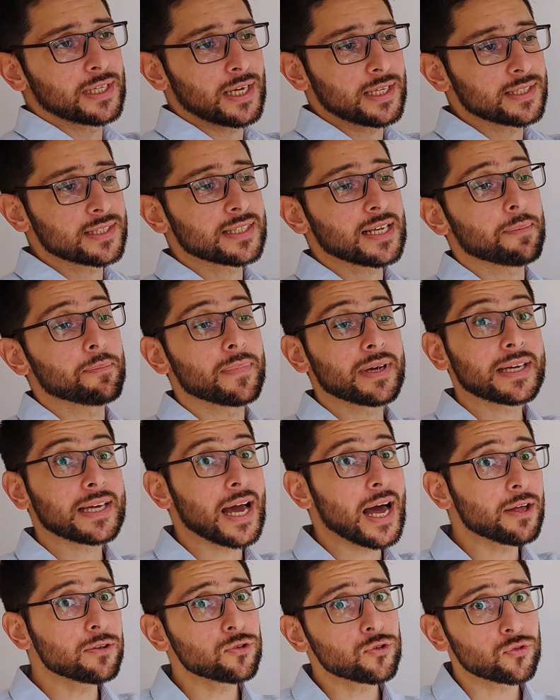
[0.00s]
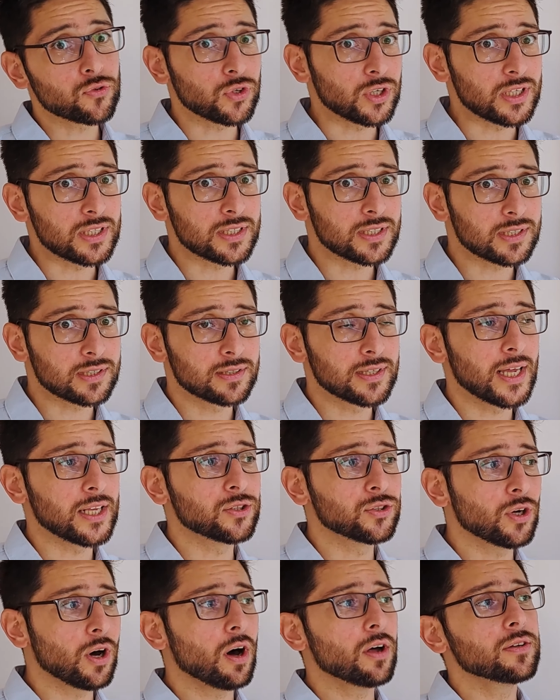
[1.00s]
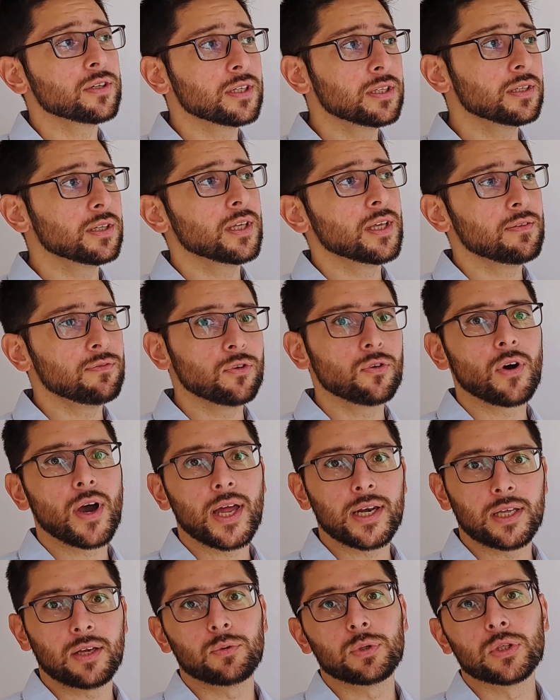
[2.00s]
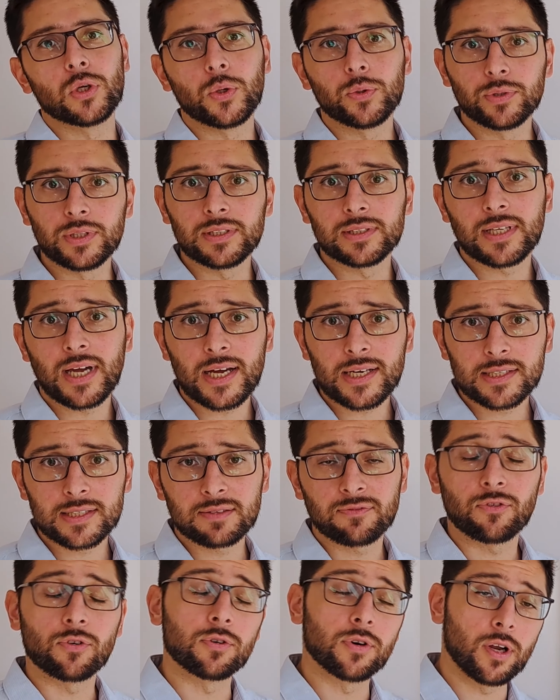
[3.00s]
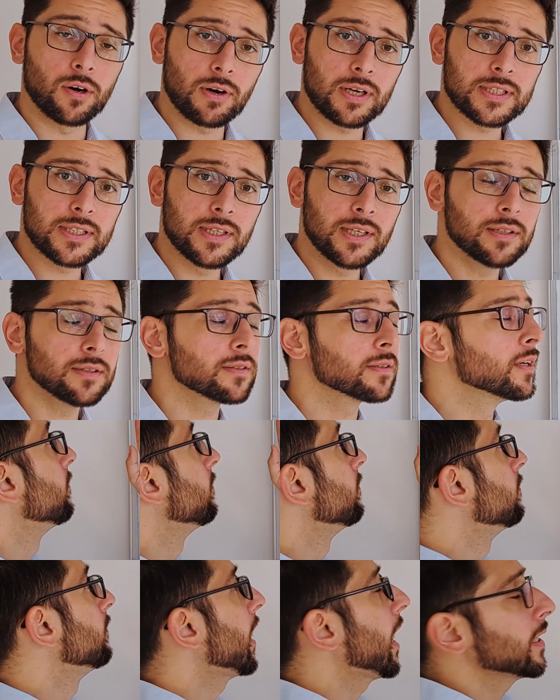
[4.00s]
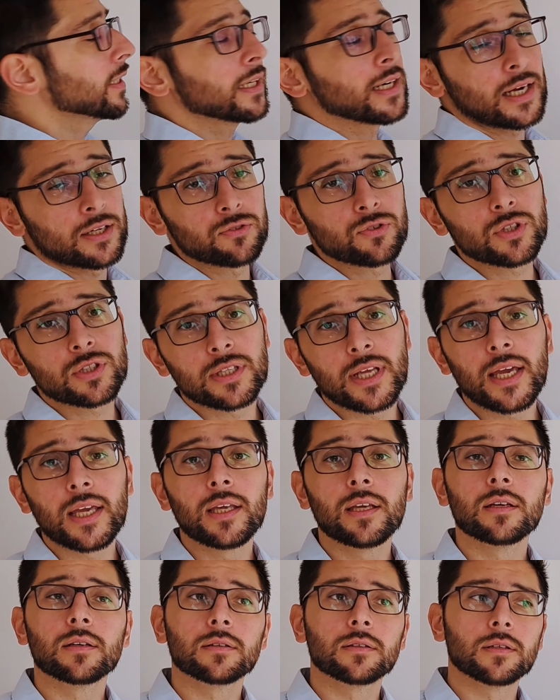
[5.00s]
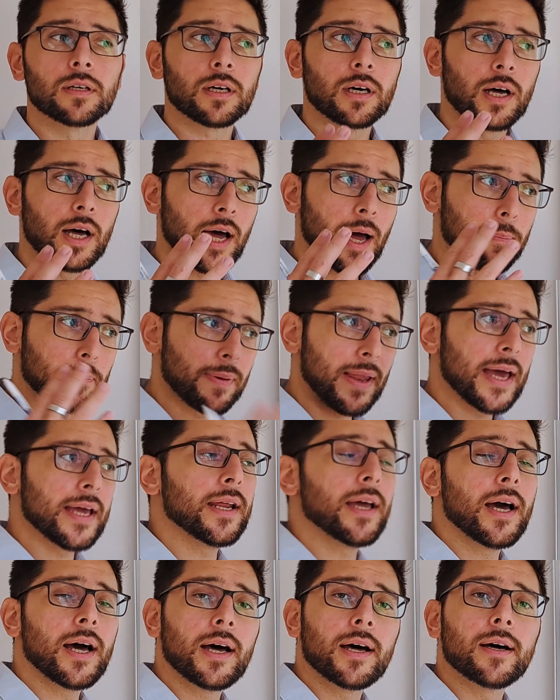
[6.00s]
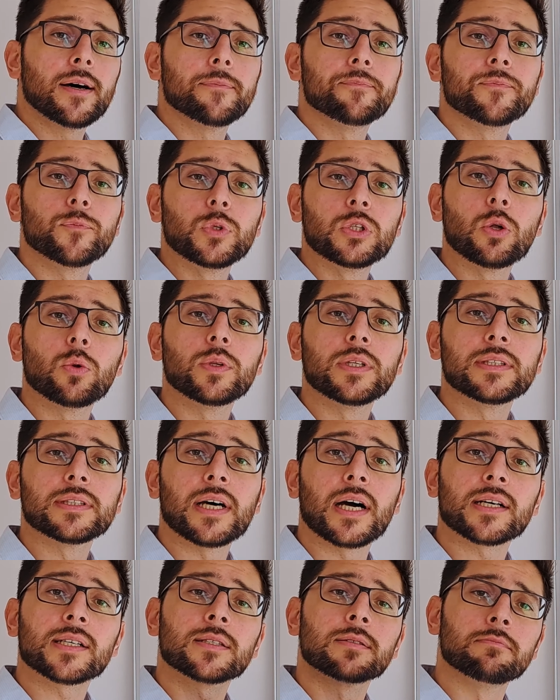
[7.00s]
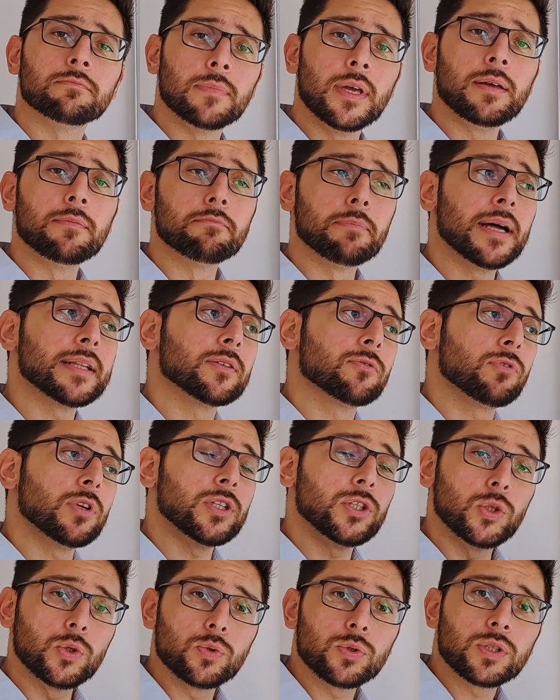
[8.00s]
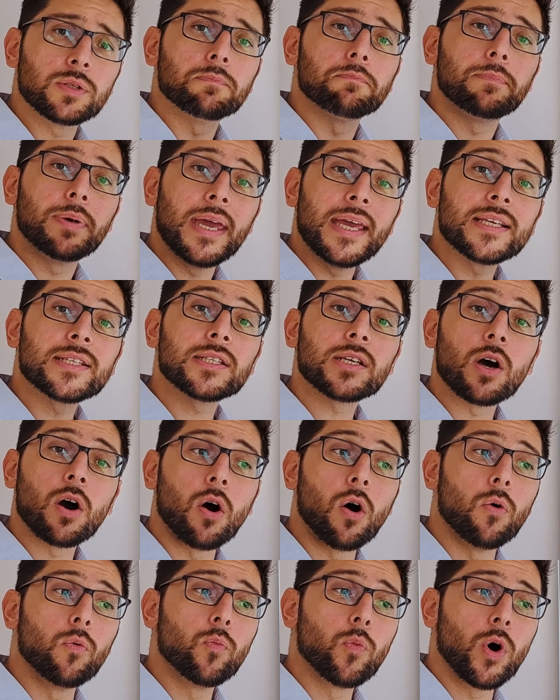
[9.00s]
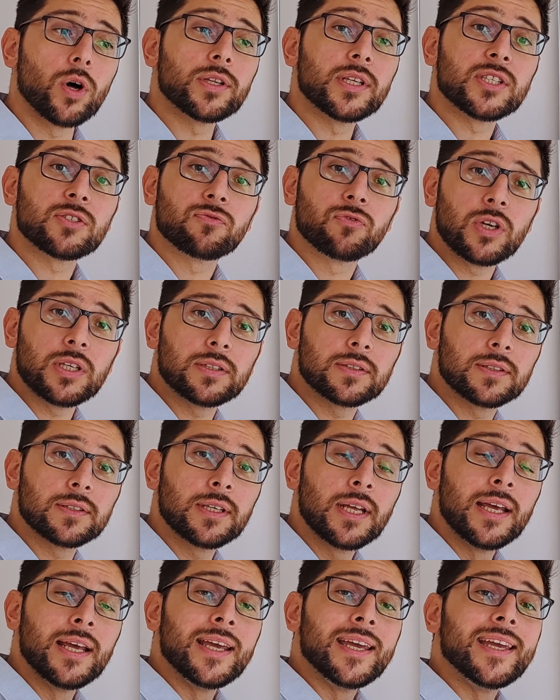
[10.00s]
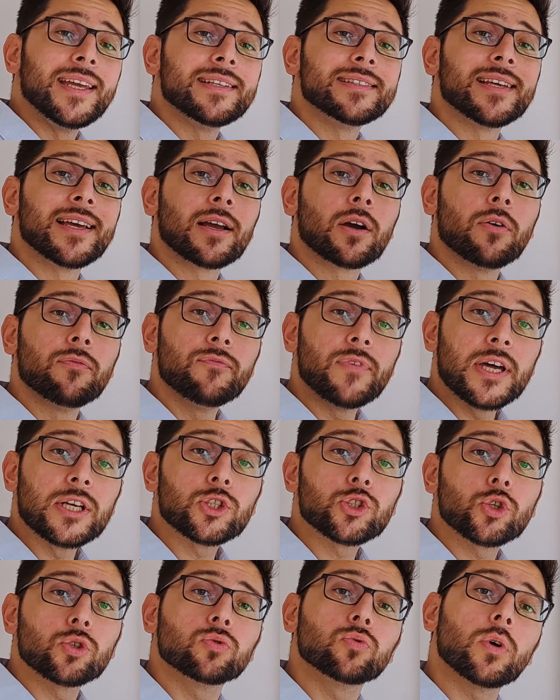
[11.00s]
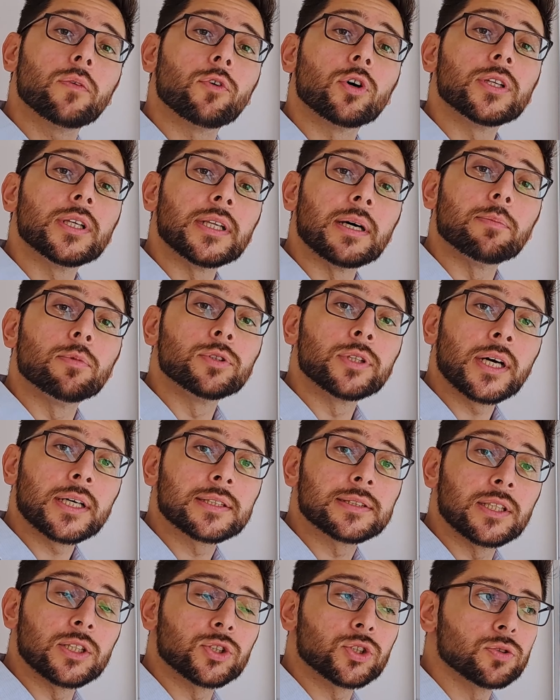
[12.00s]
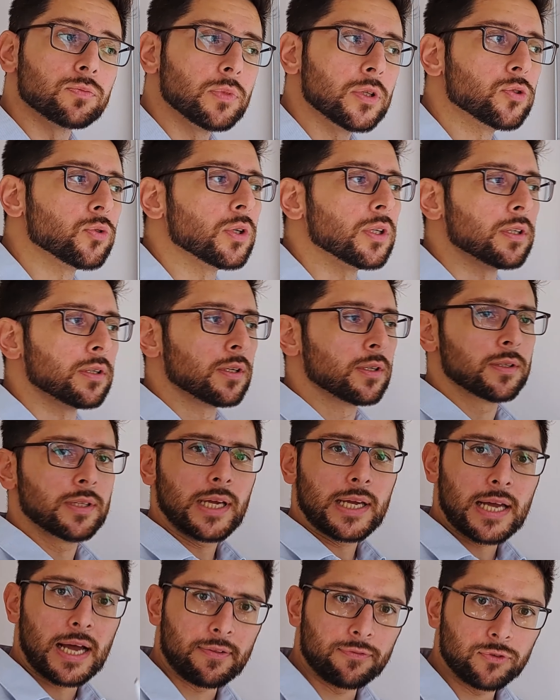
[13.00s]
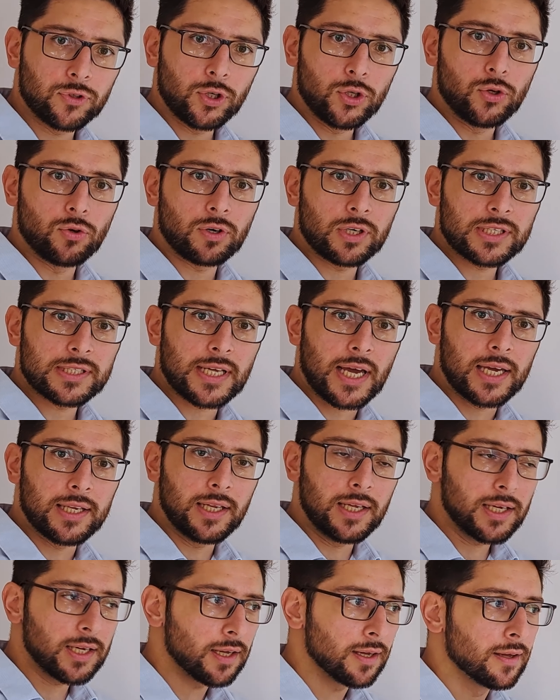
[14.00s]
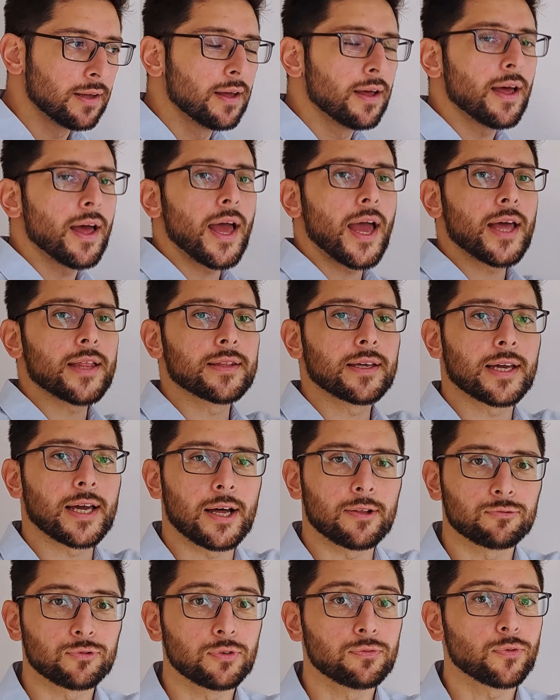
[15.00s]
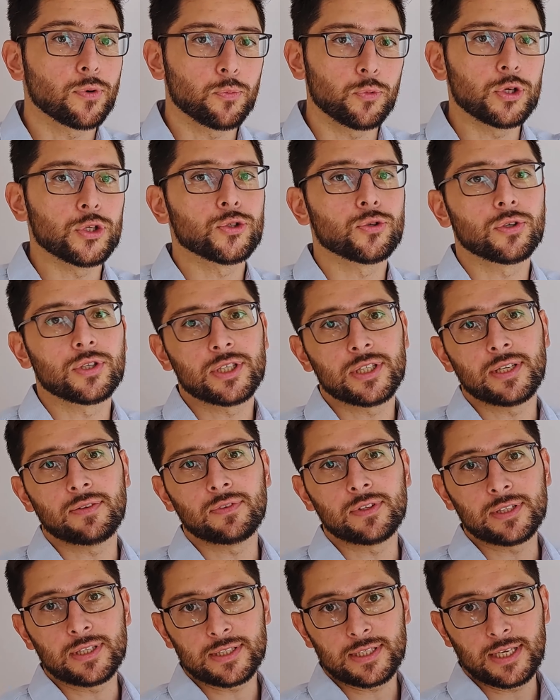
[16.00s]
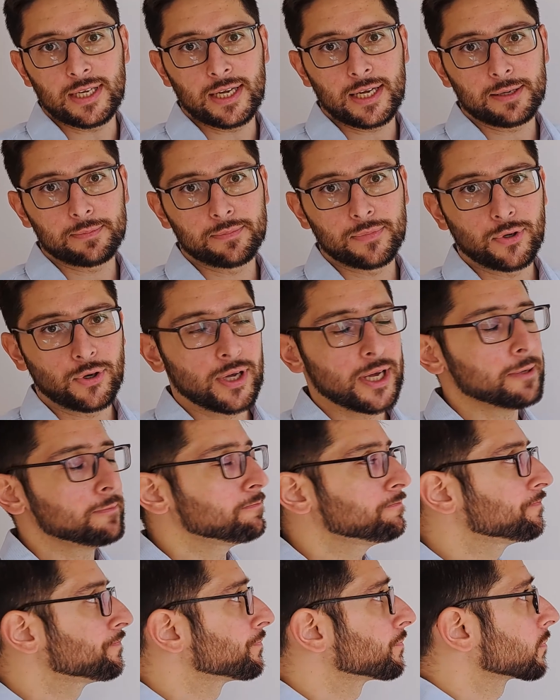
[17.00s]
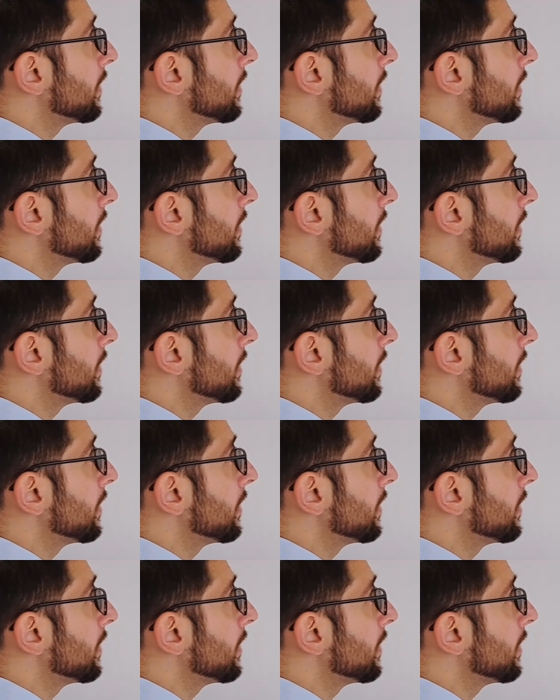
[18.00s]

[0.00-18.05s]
gains. Some countries, they don't give you any withholding tax for non-resident. Other countries, they apply withholding tax, but reduced based on what is written in the convention to avoid a double taxation between the country you're residing and the country from which you're receiving this income, okay?